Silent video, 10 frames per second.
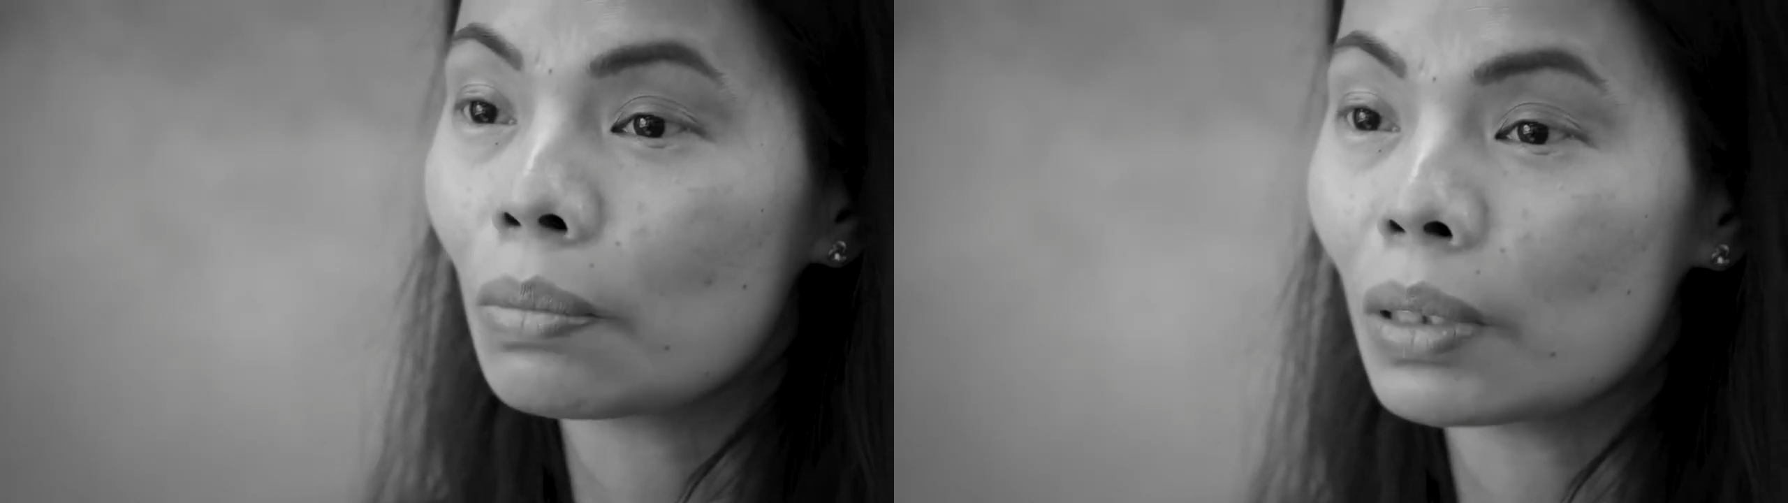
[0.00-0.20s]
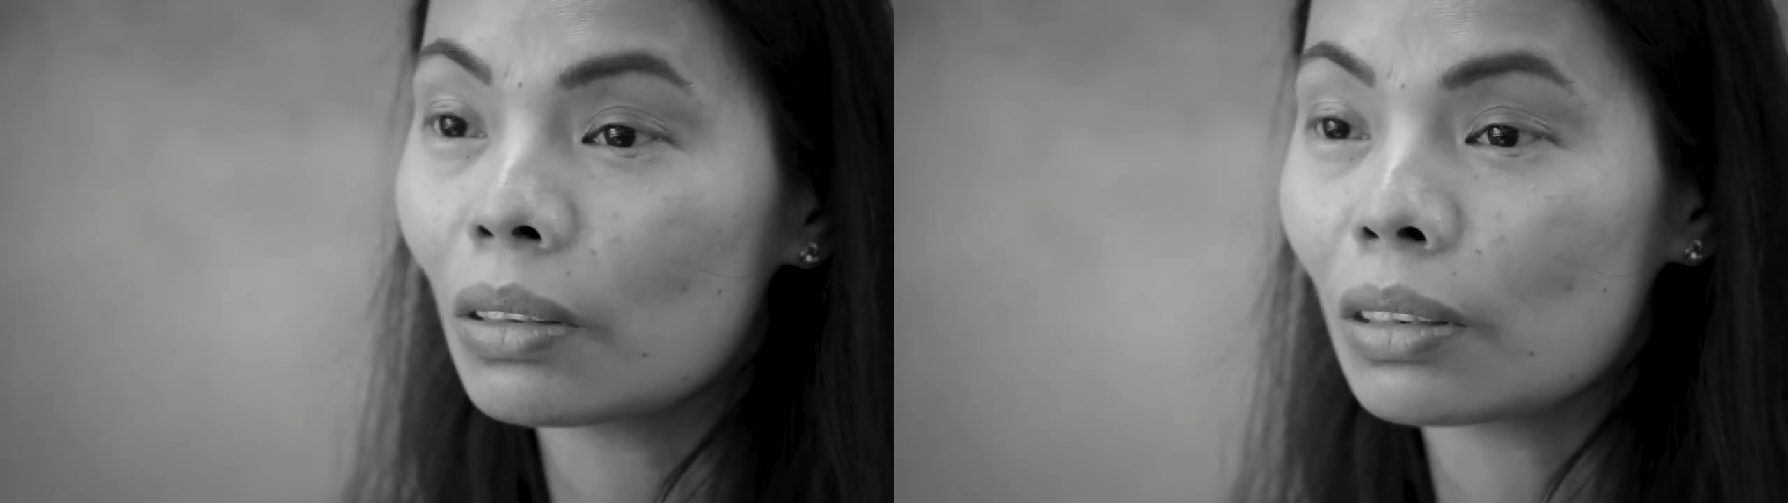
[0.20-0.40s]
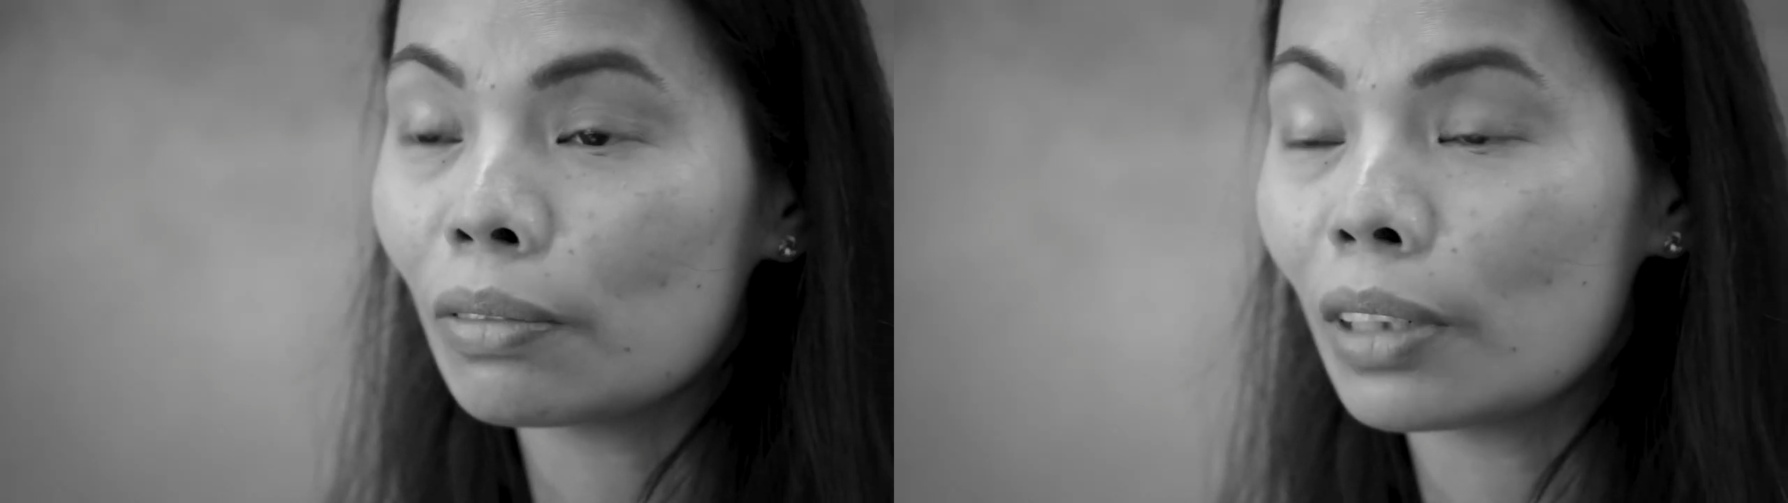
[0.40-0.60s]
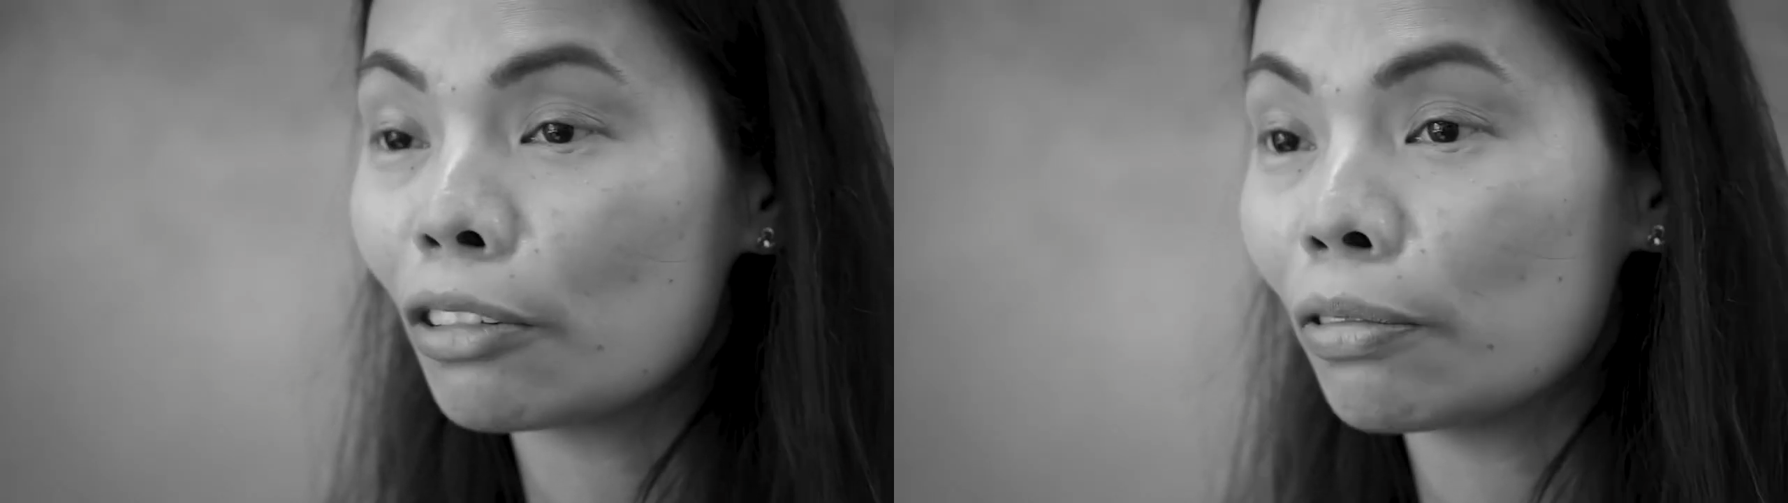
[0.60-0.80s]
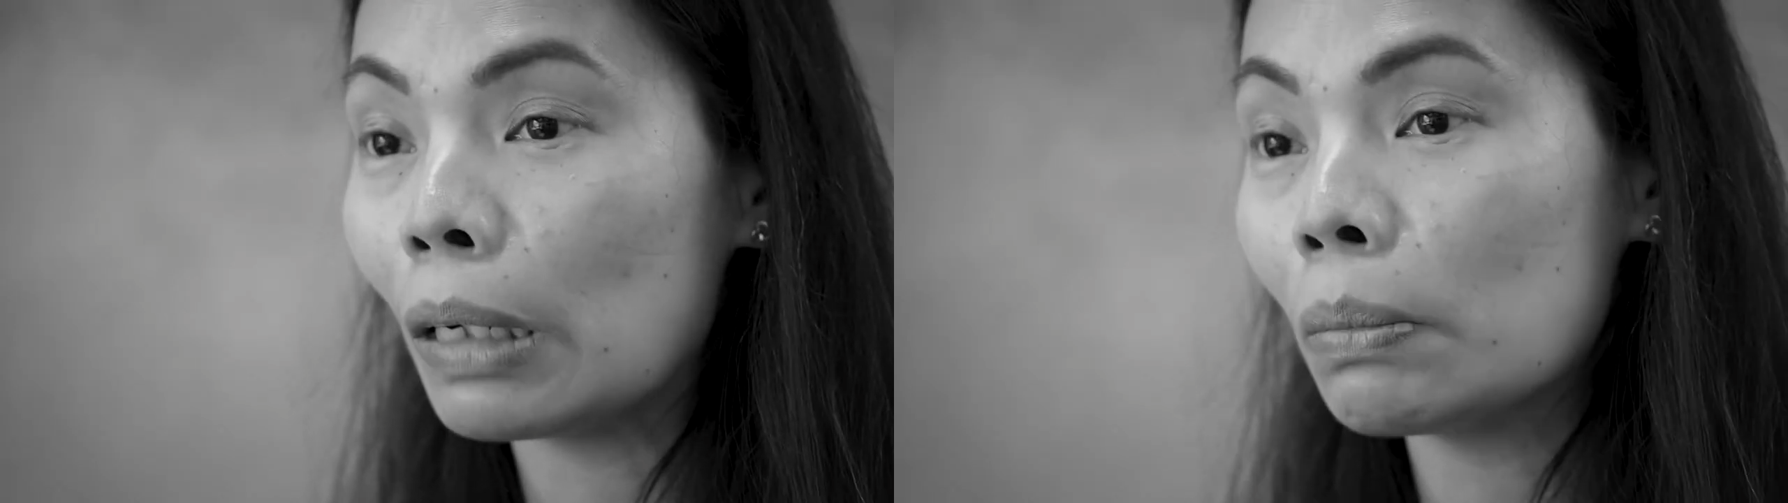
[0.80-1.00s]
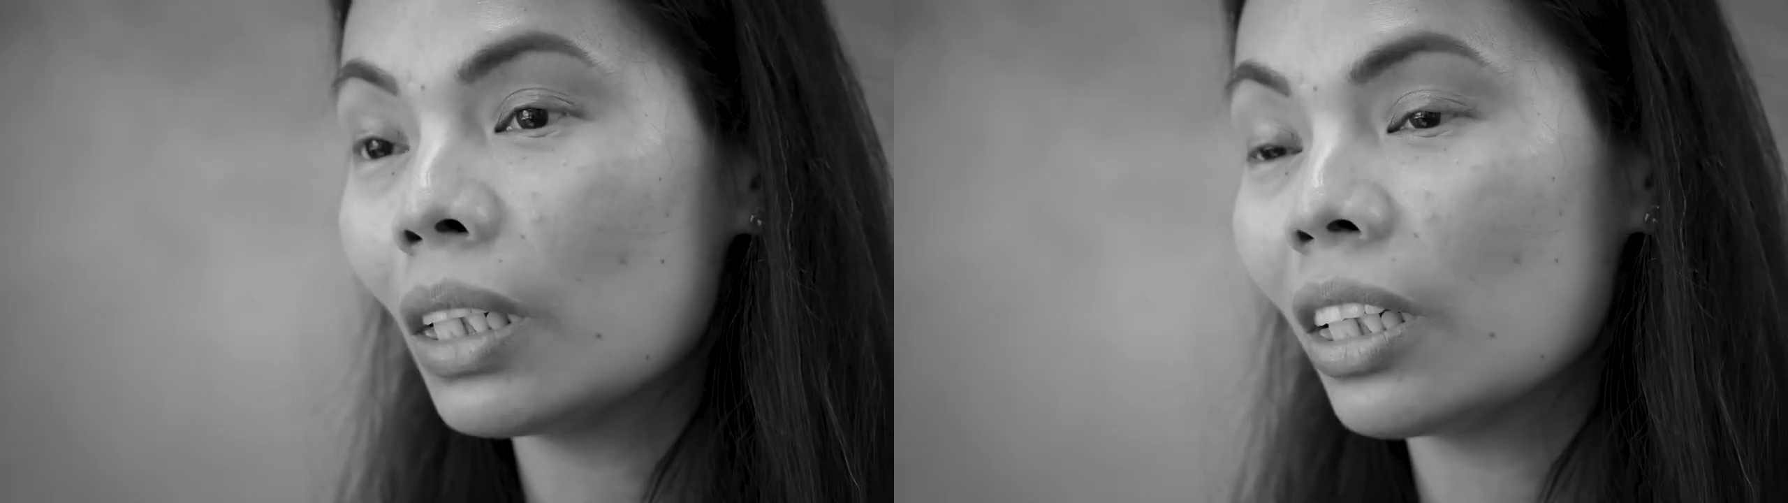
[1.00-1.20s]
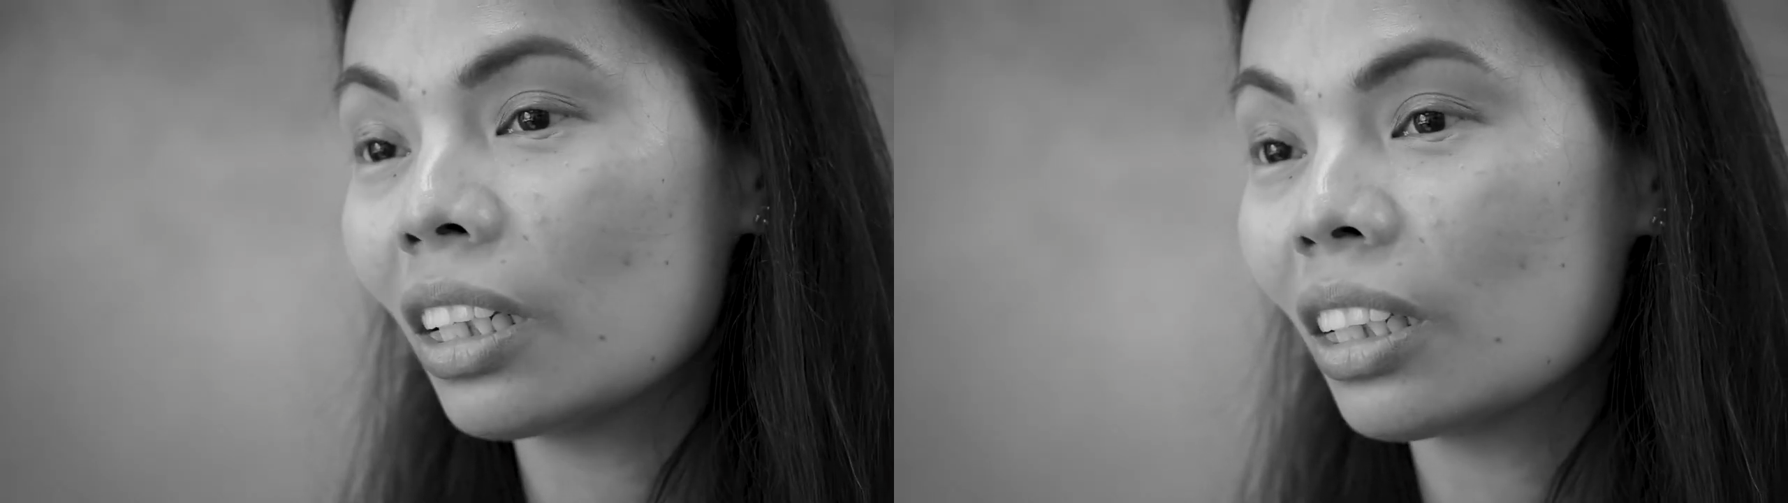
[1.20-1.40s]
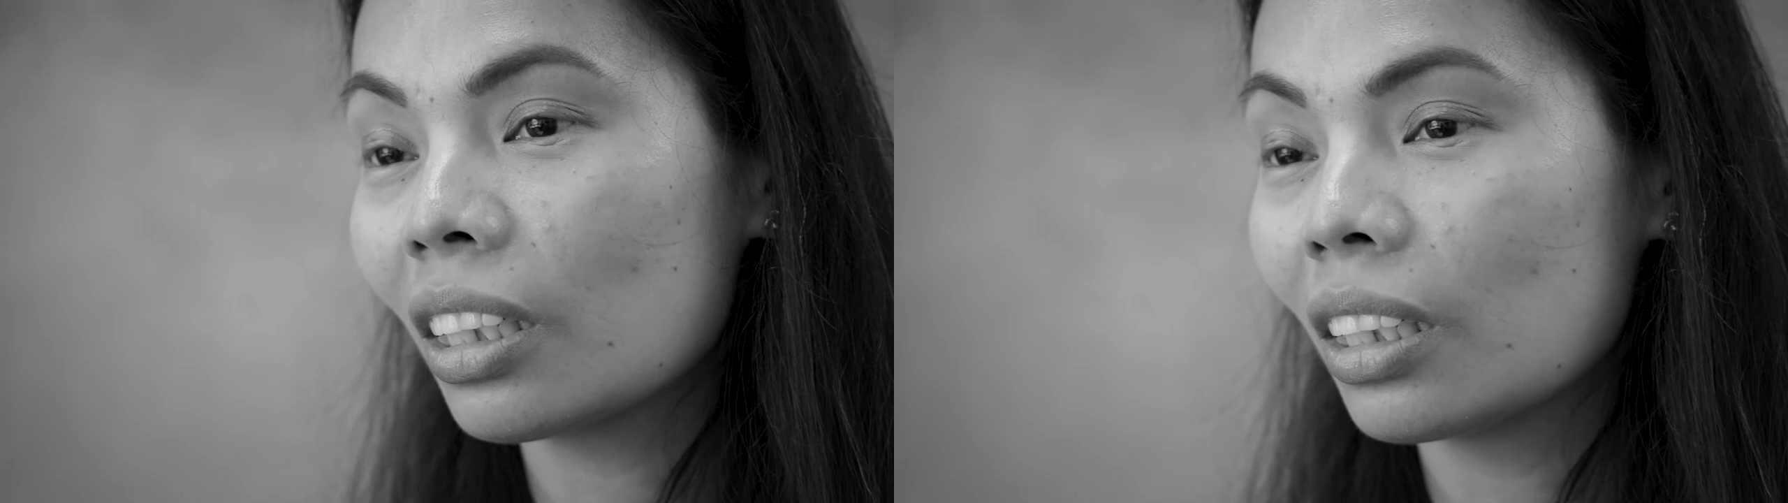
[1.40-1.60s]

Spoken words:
because of our family.